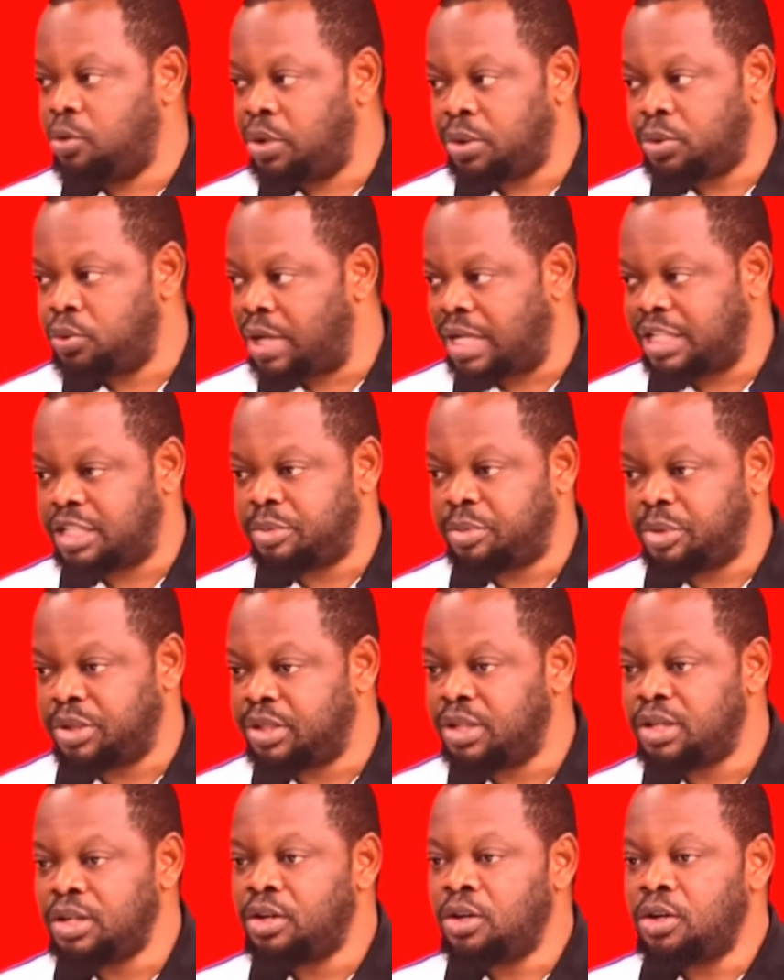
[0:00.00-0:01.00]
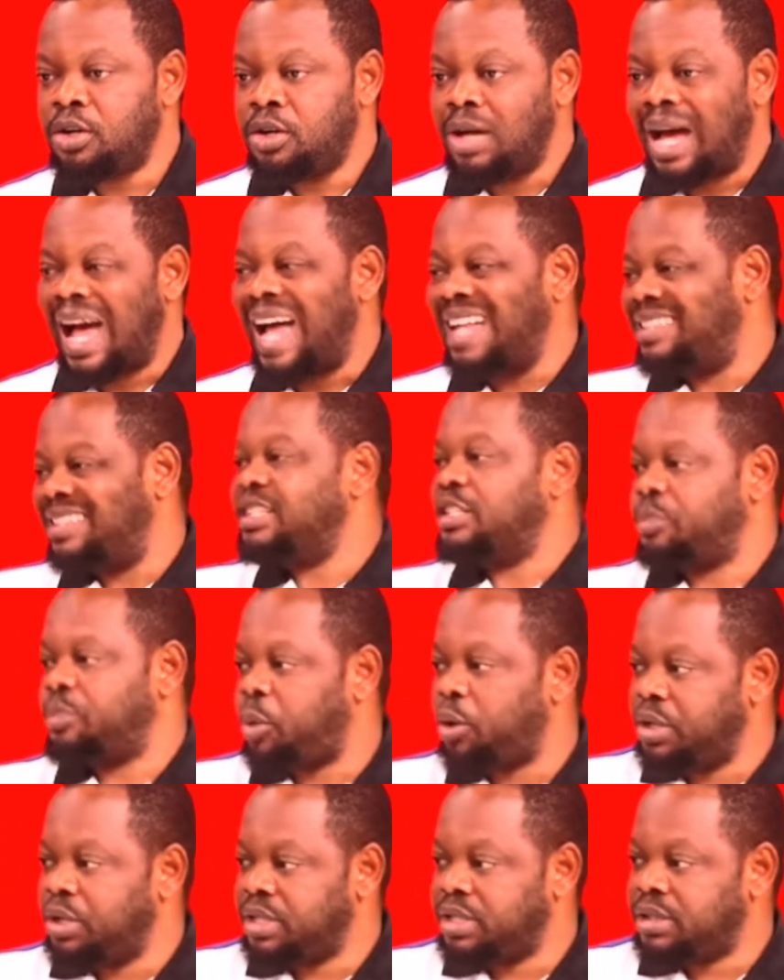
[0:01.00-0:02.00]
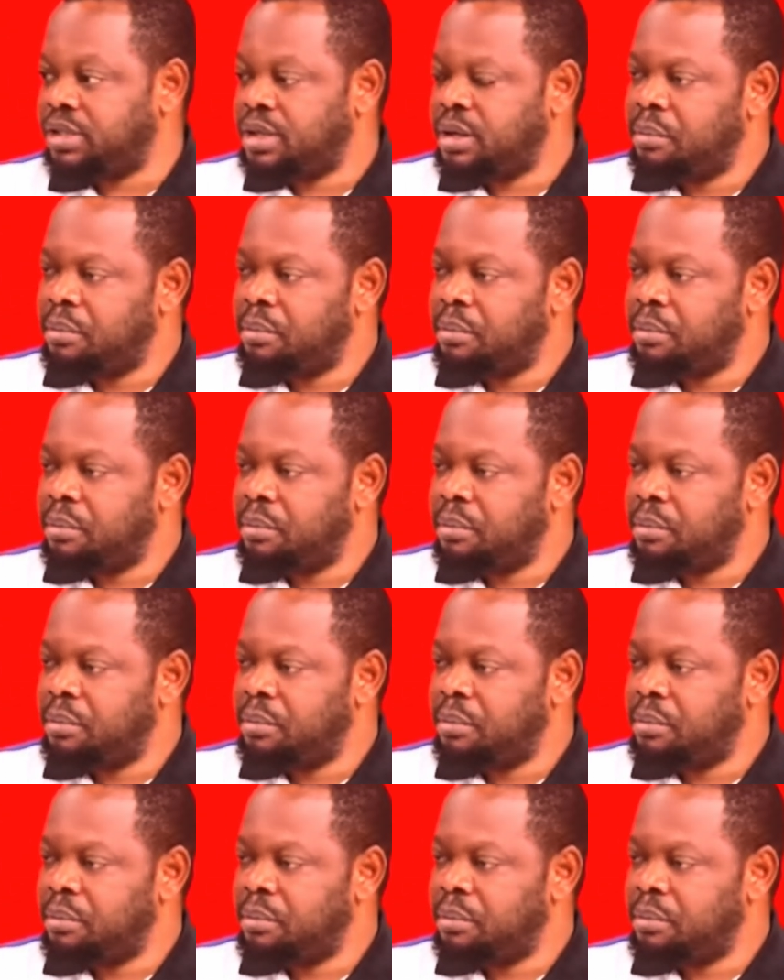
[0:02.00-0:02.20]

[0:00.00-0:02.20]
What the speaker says: OSP at this point,